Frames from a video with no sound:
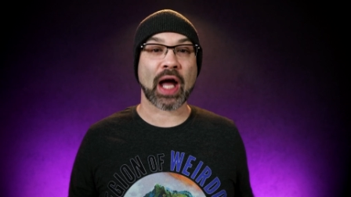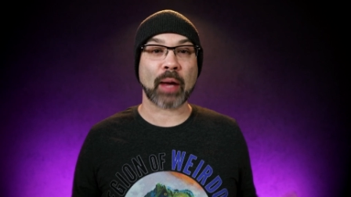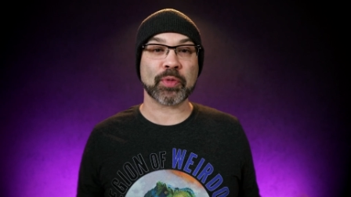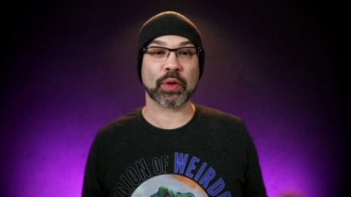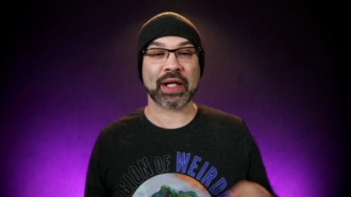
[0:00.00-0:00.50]

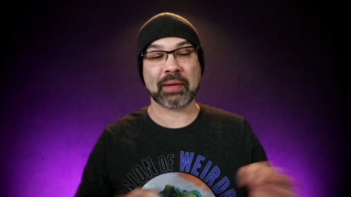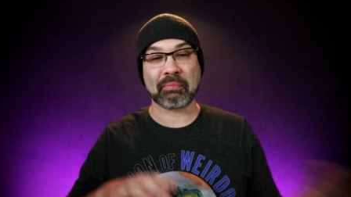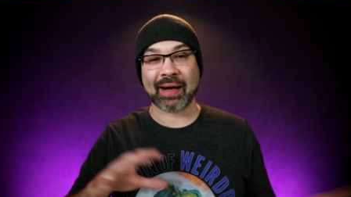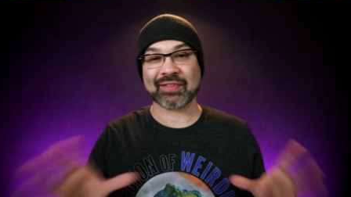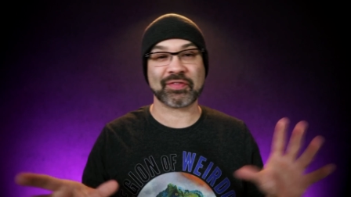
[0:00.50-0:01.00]
time doing it, it
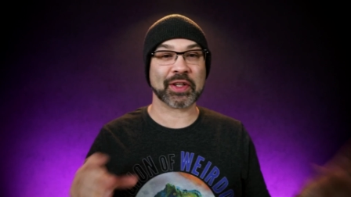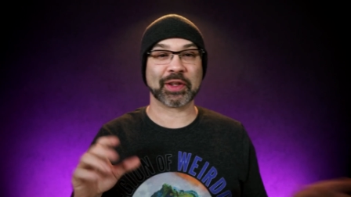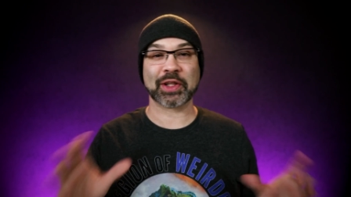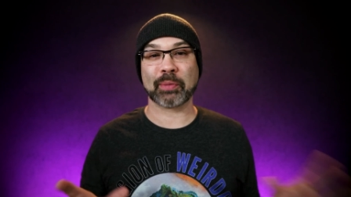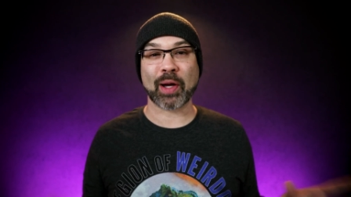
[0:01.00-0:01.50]
might feel a
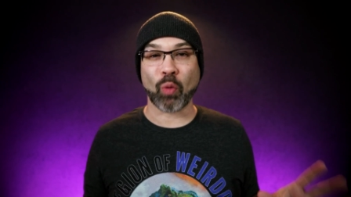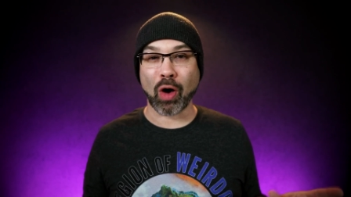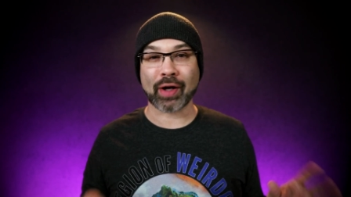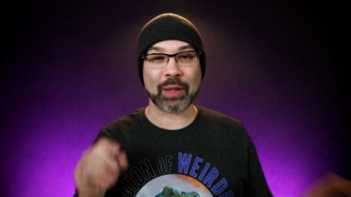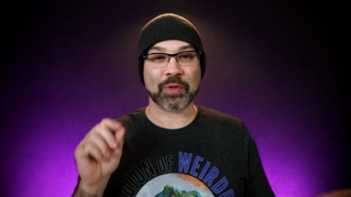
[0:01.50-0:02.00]
little bit
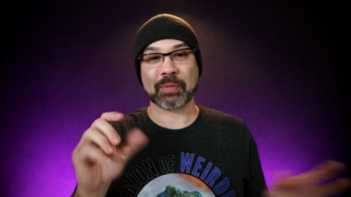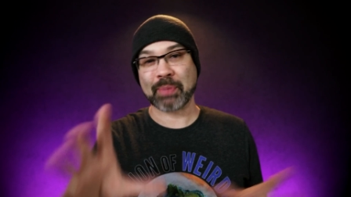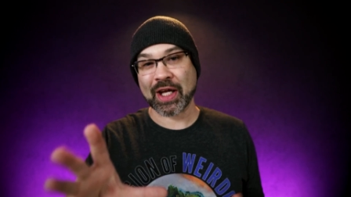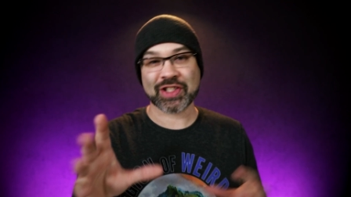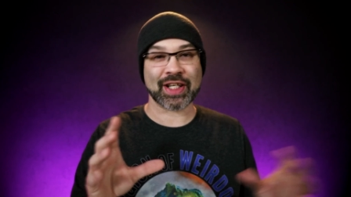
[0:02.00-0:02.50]
wonky with the
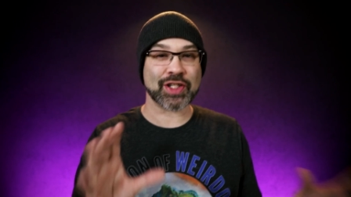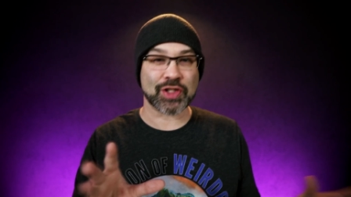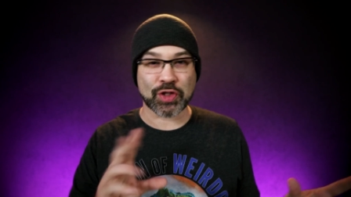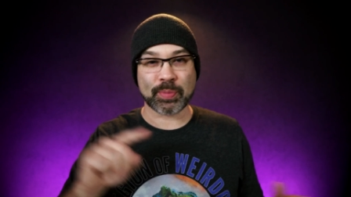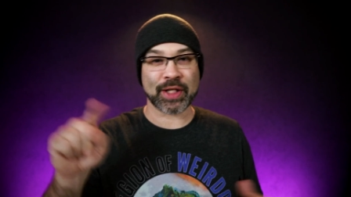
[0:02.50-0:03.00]
pinching and
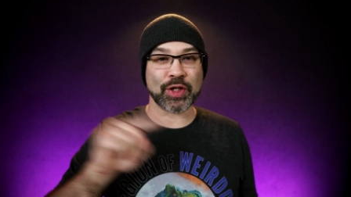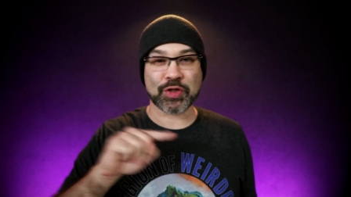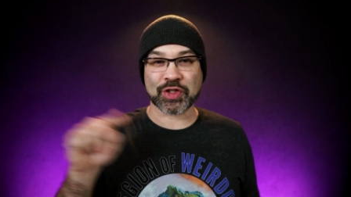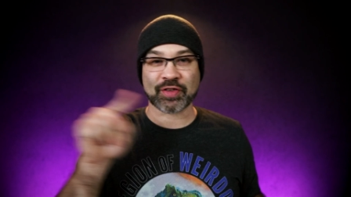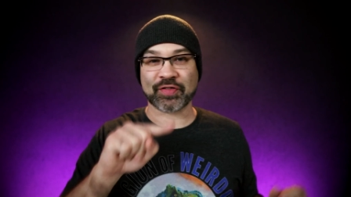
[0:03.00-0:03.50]
zooming and
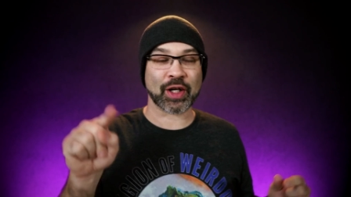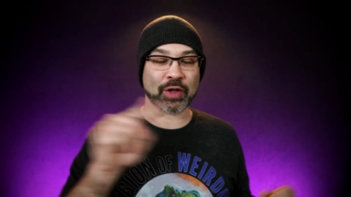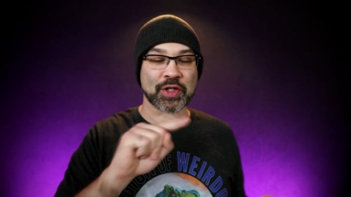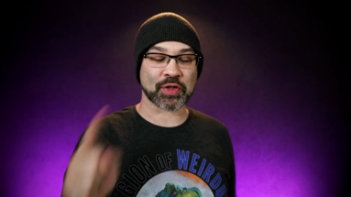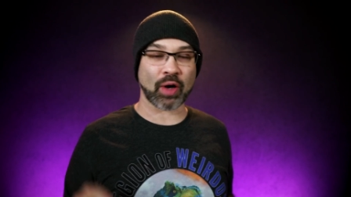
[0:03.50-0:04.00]
using your finger
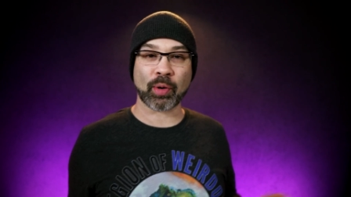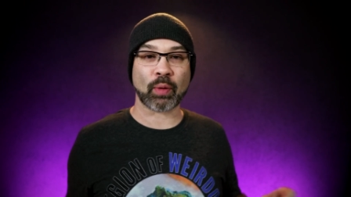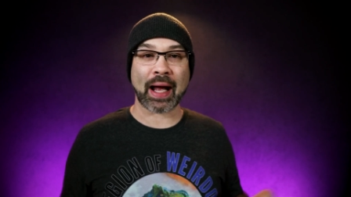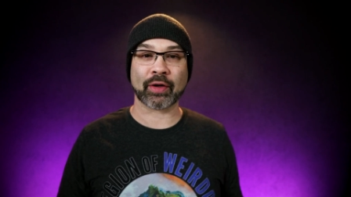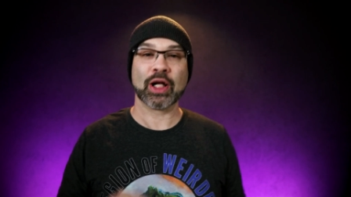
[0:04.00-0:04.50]
to scrub
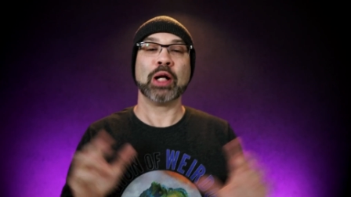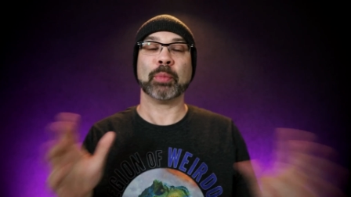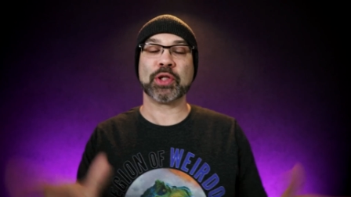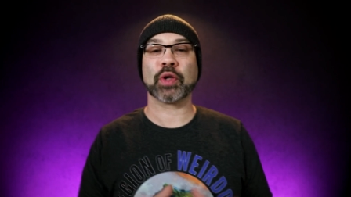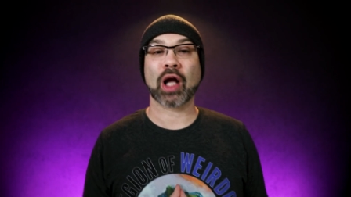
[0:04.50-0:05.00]
around,
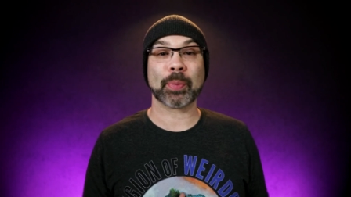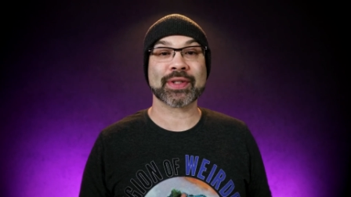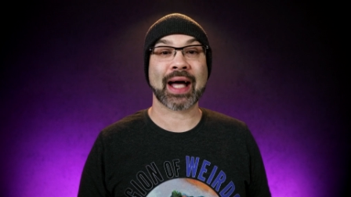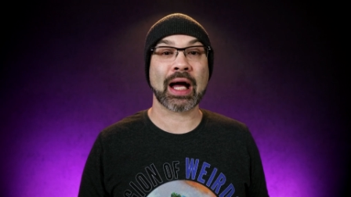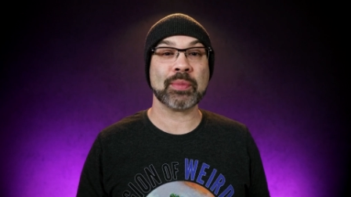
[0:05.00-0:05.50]
but do it a couple
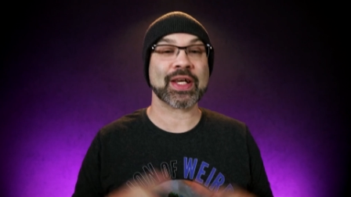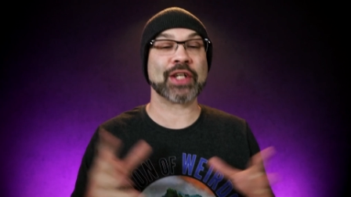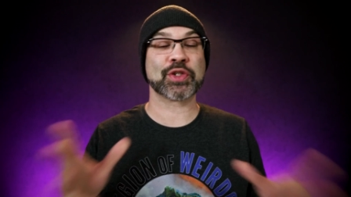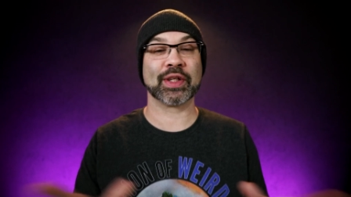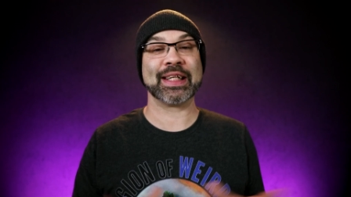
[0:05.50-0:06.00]
times,
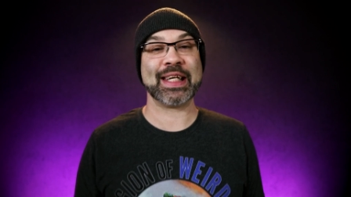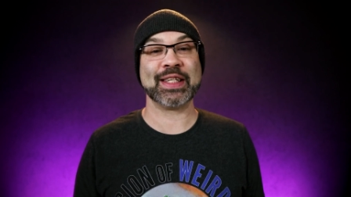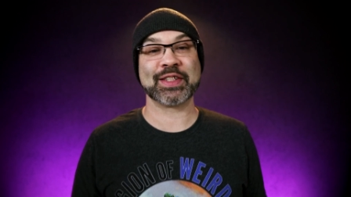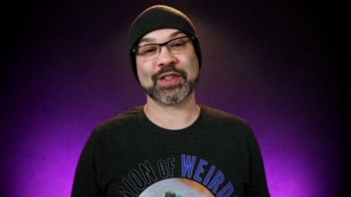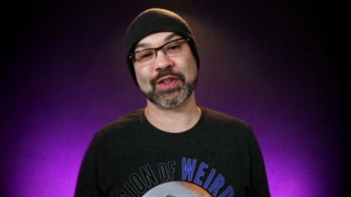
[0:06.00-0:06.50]
it's really
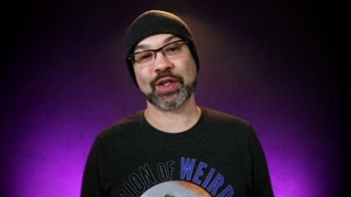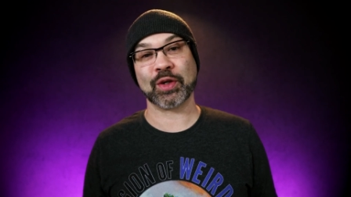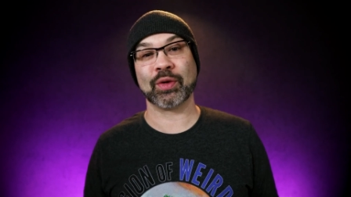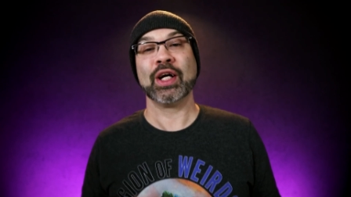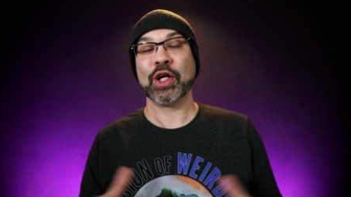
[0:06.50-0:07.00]
easy to
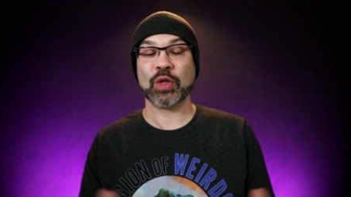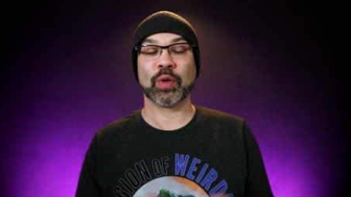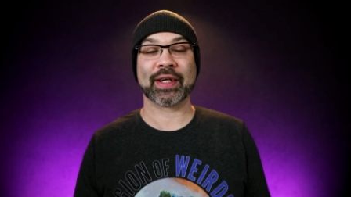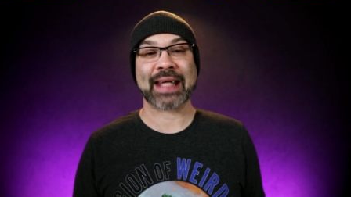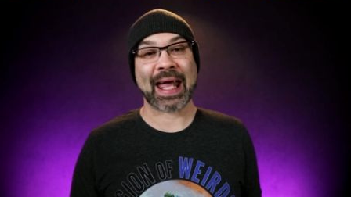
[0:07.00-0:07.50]
do. You will
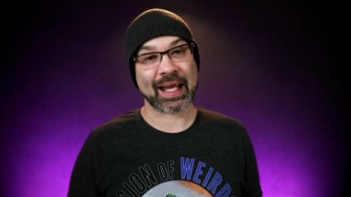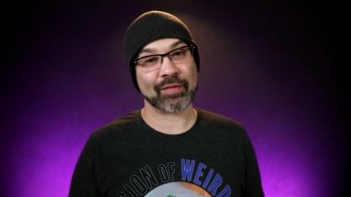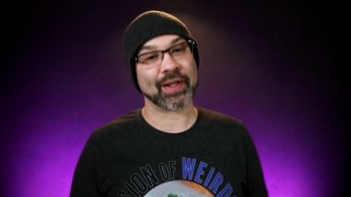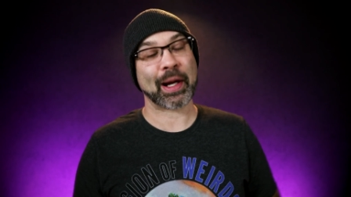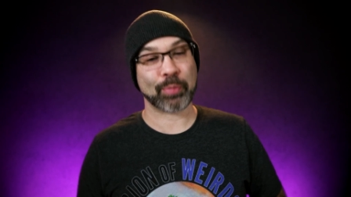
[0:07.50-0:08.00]
get the hang of
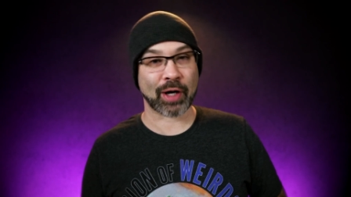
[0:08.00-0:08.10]
it, I